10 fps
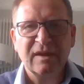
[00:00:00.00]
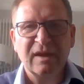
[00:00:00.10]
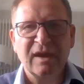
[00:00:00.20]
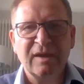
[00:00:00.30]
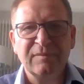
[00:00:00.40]

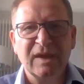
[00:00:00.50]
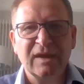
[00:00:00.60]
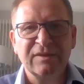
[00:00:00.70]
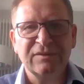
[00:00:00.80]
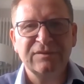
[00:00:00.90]

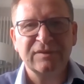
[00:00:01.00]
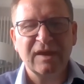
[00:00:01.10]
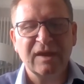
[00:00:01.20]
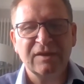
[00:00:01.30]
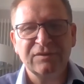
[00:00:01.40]
And
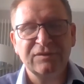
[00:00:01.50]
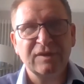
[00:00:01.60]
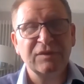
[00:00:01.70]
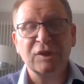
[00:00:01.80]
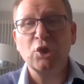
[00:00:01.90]

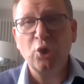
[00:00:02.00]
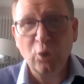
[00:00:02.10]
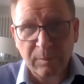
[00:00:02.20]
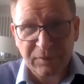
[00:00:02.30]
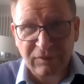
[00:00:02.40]
the
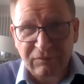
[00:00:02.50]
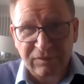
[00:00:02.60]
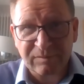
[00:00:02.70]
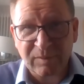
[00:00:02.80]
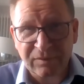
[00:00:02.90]
corporate
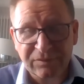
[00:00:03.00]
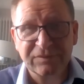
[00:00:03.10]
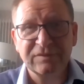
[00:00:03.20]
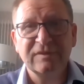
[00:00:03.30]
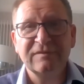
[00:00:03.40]

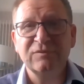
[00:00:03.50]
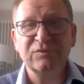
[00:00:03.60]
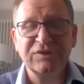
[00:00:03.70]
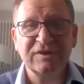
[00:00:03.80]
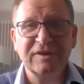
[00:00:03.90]
response,
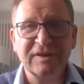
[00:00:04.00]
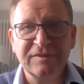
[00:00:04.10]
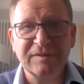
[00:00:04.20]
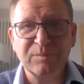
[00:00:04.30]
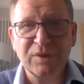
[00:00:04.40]
fortunately,
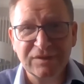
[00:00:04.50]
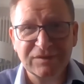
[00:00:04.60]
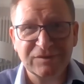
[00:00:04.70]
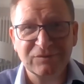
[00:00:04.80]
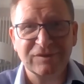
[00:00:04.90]
the
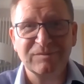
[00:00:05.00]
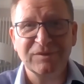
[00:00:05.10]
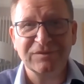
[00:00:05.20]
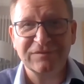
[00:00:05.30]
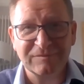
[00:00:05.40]
personal
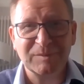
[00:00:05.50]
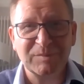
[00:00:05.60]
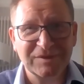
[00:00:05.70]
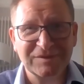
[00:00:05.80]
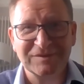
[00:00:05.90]
response from the
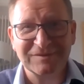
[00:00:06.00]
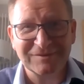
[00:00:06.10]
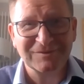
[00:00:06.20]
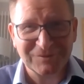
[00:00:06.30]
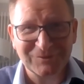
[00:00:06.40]
person
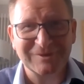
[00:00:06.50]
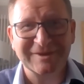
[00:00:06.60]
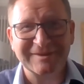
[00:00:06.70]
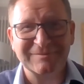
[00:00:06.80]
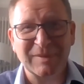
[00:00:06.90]
who's
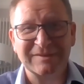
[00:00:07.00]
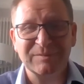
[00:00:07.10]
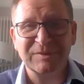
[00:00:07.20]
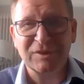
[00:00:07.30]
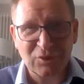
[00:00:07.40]
talking is better,
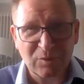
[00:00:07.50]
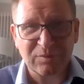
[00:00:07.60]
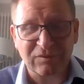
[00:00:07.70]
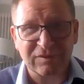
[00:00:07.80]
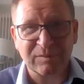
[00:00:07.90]
but the
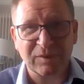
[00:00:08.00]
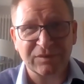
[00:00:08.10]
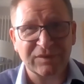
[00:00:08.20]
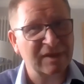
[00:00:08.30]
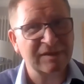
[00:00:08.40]
corporate
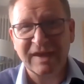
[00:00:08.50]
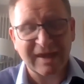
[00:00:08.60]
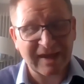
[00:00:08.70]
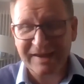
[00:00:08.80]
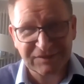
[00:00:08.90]
response is,
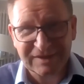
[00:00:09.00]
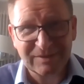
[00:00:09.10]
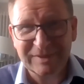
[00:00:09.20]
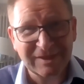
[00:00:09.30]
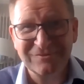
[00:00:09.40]
actually,
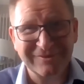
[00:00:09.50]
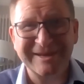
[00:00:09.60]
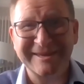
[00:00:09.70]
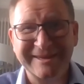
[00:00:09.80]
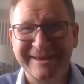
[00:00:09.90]
we don't
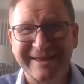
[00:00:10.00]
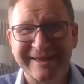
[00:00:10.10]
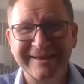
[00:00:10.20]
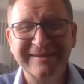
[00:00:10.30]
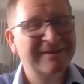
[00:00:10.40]
really care.
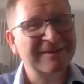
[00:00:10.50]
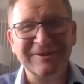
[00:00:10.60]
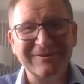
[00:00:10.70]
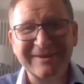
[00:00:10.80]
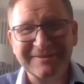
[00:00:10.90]

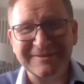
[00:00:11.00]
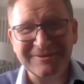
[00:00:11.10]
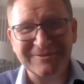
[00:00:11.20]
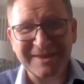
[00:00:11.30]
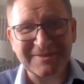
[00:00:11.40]
You get
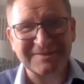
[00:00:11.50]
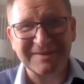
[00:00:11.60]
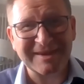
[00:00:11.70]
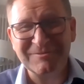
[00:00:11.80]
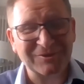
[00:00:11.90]
the
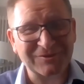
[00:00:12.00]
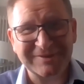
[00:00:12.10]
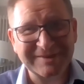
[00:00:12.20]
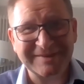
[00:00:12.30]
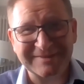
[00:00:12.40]
same, you're
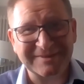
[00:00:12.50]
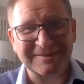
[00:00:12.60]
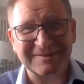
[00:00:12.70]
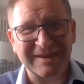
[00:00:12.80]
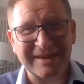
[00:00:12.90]
treated the
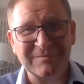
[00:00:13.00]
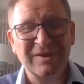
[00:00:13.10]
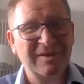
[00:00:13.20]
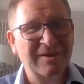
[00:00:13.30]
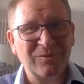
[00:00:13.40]
same,
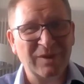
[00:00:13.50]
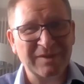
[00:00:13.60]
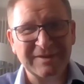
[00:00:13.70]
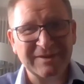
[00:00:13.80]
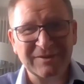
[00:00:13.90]

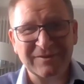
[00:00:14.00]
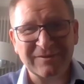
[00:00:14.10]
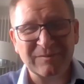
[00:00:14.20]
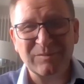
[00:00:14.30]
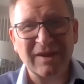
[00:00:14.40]
whether
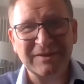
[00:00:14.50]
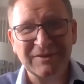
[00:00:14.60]
you're a brand